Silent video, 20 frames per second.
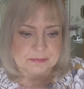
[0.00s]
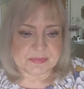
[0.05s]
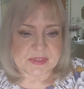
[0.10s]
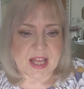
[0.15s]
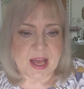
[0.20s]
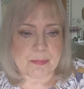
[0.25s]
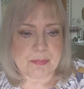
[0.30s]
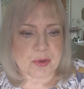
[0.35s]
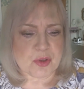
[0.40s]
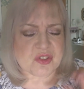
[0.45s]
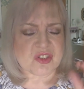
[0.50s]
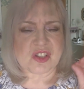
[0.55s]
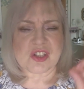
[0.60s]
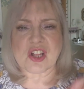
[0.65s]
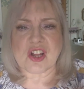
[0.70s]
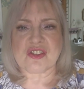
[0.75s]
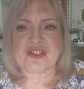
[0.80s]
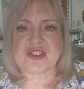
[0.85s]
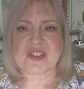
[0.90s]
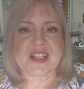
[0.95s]
I bought a
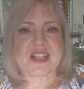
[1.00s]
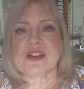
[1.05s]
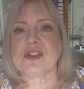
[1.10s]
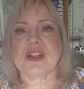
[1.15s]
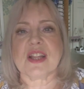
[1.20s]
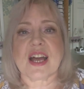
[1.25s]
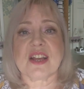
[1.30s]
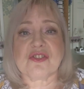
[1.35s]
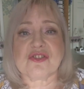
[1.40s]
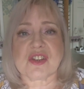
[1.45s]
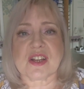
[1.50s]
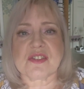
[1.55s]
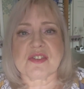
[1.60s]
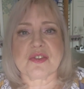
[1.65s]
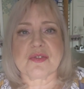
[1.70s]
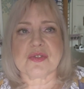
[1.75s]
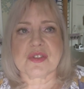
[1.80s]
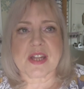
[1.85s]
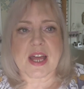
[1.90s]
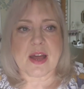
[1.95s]
lot of single
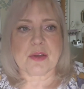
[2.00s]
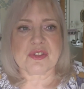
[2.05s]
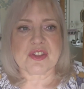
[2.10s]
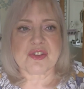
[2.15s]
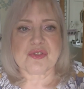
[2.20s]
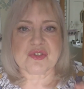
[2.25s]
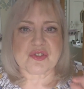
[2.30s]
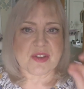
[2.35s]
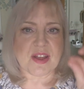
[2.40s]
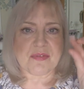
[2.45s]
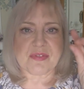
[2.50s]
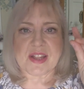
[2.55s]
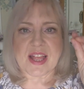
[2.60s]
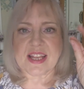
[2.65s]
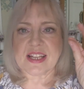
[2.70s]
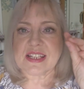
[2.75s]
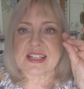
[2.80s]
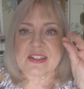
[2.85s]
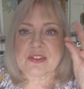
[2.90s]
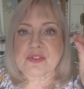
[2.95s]
eyeshadows now. They used to have
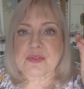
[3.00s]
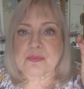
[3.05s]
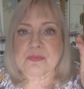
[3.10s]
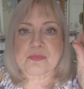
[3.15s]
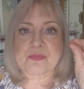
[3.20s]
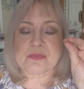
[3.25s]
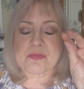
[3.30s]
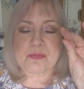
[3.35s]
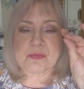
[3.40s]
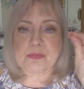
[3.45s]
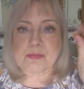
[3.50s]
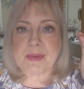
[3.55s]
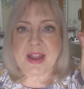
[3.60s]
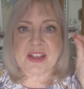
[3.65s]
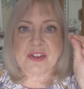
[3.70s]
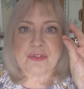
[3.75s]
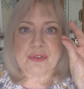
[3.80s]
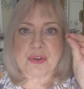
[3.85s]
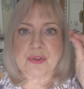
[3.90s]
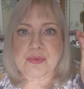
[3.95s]
like little
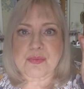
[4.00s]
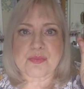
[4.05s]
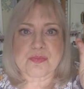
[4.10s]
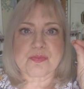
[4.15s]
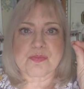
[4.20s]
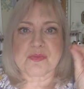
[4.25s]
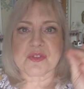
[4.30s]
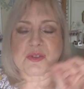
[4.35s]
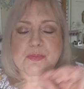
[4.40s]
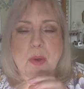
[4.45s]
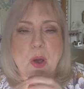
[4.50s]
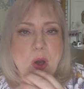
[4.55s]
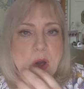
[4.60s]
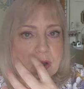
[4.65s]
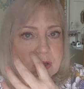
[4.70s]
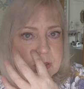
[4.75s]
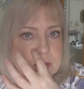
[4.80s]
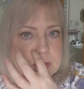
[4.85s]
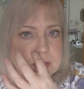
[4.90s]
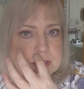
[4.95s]
micro
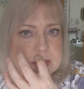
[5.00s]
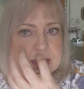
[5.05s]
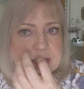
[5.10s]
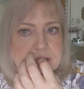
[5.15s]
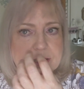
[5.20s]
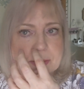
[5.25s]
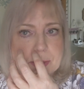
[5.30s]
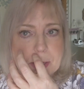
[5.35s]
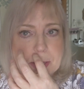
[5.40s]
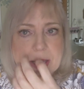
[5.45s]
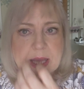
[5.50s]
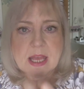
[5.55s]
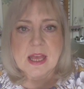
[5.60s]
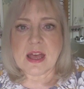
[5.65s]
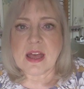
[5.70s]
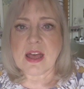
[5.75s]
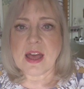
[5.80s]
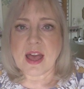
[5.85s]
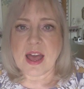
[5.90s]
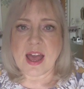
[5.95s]
sparkles in.
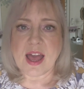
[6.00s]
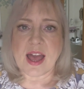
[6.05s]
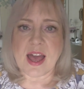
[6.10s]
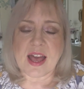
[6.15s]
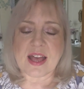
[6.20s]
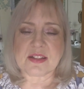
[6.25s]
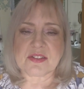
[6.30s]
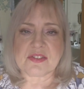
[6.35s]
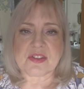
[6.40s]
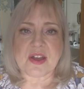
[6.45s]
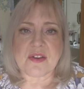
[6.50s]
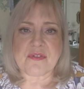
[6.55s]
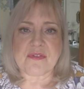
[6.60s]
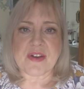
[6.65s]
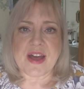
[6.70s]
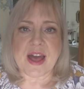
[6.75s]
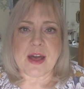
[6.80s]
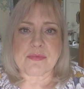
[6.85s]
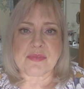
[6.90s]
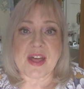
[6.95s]
And I
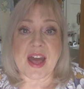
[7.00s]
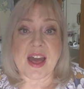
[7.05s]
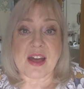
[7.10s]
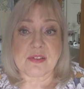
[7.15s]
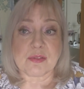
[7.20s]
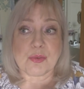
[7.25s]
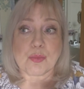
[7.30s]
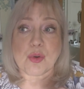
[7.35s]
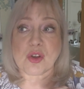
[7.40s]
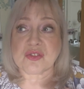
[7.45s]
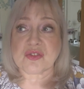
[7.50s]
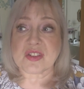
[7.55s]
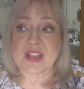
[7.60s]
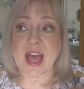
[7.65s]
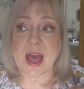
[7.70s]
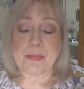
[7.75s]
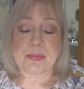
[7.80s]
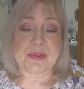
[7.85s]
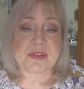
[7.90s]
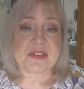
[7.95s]
found that what's
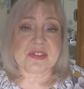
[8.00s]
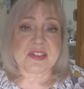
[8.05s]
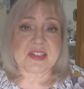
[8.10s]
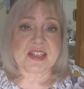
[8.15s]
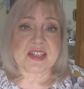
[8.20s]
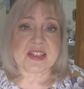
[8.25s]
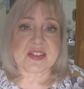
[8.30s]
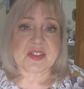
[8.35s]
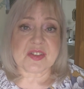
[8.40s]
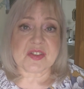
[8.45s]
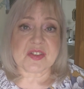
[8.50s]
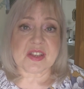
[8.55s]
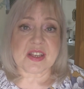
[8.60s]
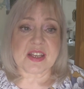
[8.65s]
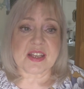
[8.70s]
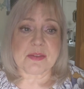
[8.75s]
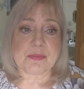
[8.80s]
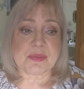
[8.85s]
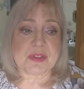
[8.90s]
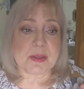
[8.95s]
happened is
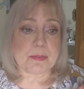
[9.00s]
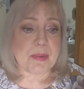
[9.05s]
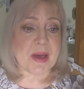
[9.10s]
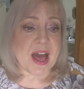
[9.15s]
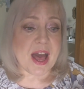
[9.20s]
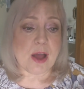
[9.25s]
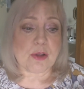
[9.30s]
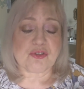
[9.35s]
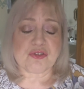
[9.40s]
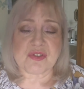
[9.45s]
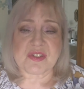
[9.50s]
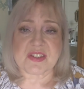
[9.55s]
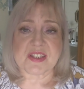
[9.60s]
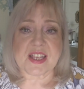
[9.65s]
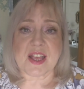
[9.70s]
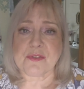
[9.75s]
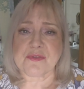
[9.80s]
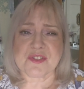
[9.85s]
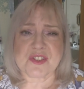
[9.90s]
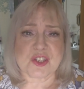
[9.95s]
the powder
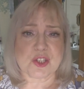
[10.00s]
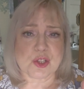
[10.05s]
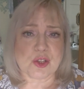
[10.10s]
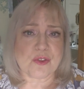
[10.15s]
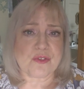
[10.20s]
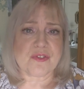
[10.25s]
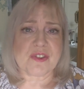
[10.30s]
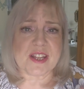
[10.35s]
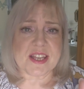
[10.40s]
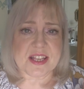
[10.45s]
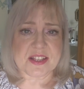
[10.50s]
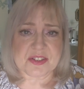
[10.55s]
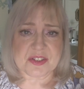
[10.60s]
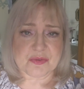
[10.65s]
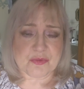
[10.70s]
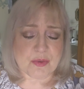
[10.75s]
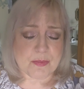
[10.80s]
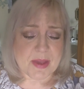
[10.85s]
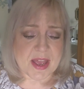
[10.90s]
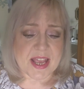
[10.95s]
itself is lovely, it's
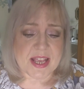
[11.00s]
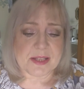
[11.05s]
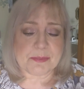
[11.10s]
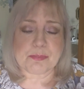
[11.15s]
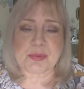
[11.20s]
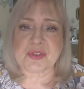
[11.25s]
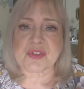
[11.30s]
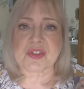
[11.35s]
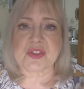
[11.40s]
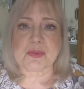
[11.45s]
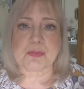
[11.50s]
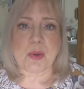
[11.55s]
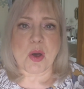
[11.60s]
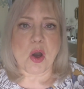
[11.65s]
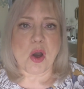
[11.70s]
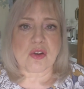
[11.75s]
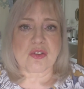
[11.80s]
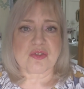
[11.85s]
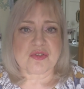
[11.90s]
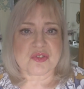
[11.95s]
remained, but the
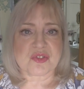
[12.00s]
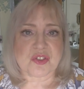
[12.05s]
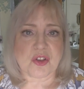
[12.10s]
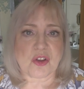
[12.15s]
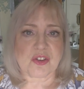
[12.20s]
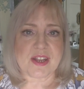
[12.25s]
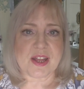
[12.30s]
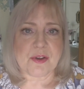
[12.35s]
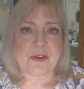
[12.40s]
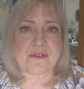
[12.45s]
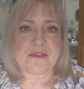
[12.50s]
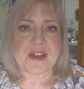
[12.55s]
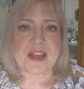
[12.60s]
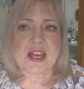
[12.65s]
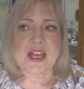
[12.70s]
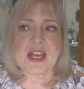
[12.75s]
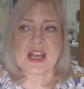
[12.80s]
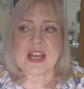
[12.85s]
sparkle's gone out of it.